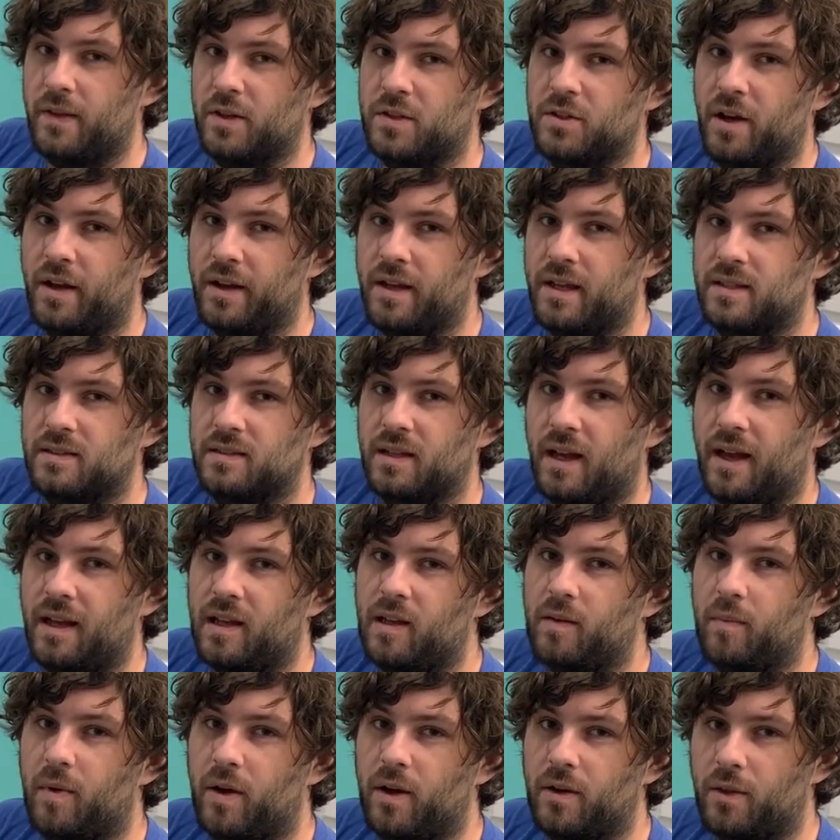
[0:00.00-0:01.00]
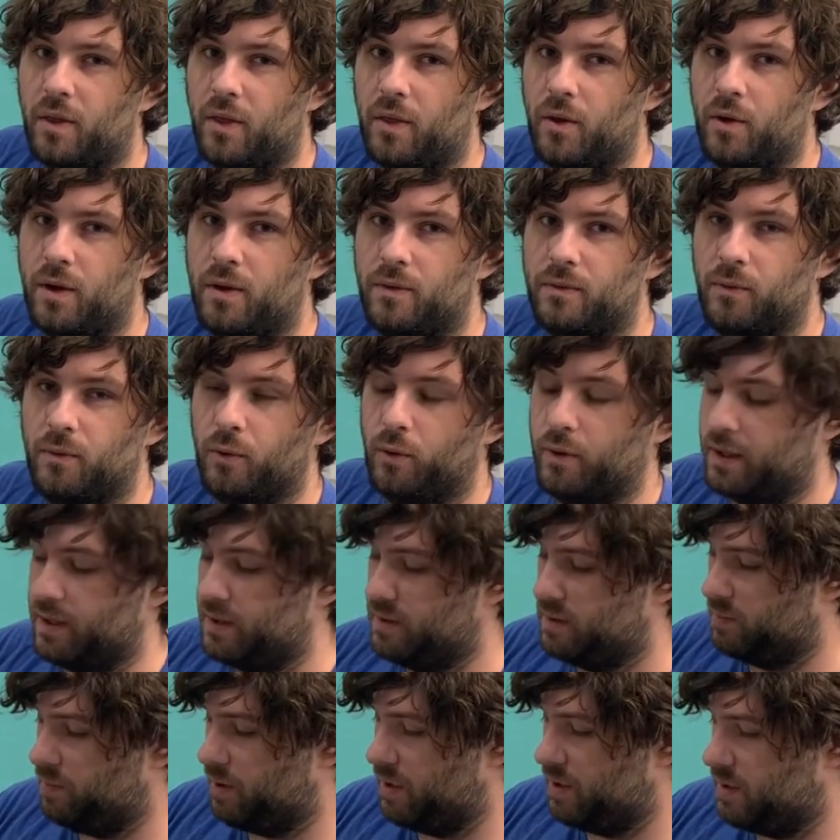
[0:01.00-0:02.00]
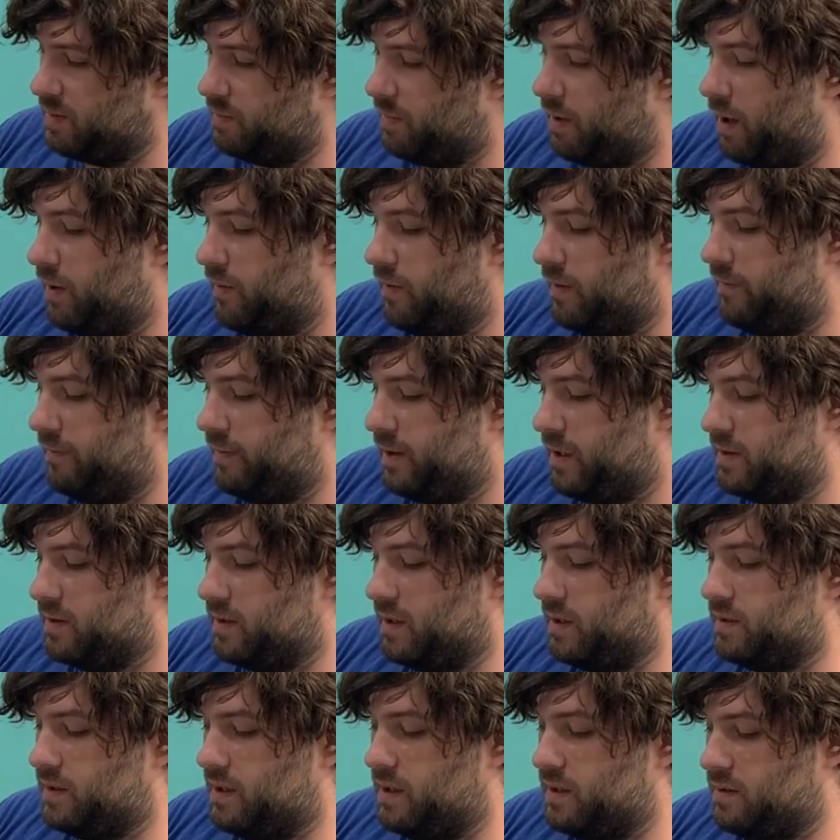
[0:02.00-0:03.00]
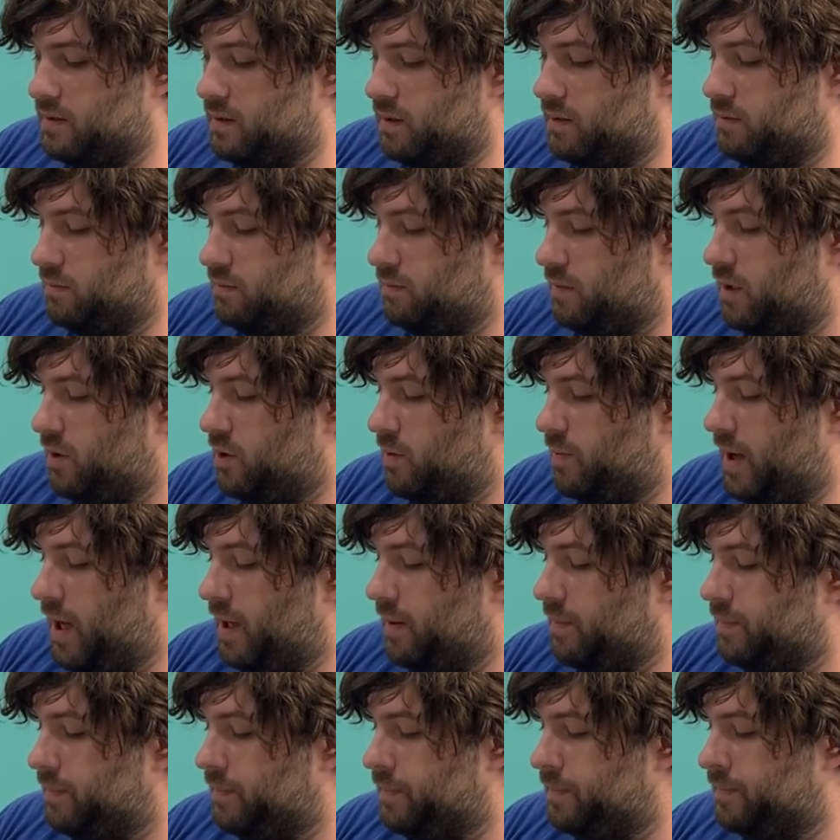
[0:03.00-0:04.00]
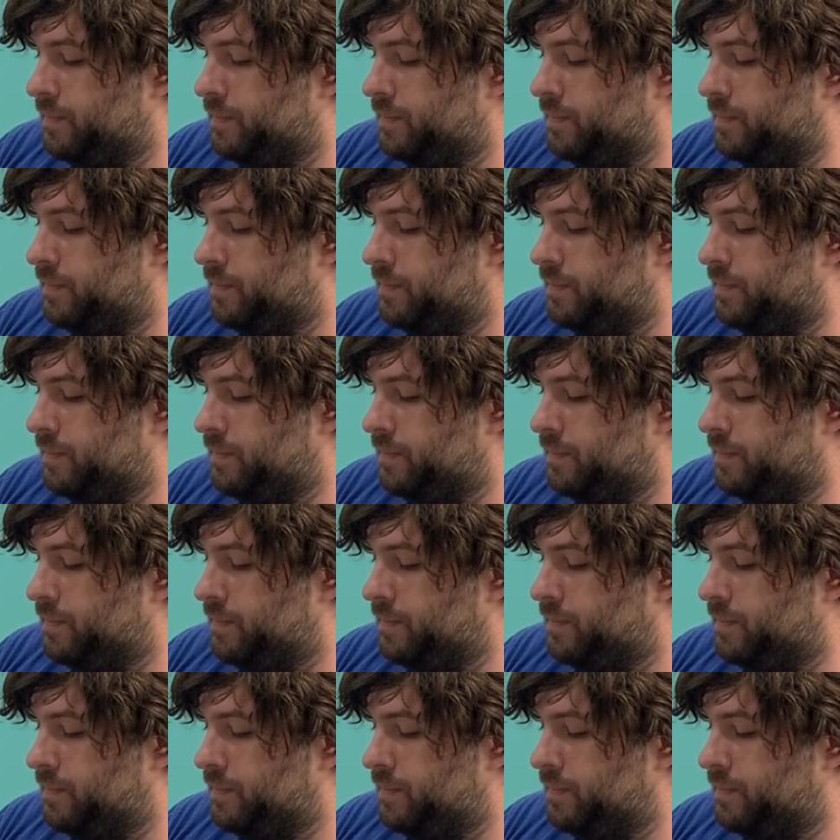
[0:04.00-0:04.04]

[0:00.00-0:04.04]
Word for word: the chunky side compared to the 3040s, but smaller than 5060, so not too bad.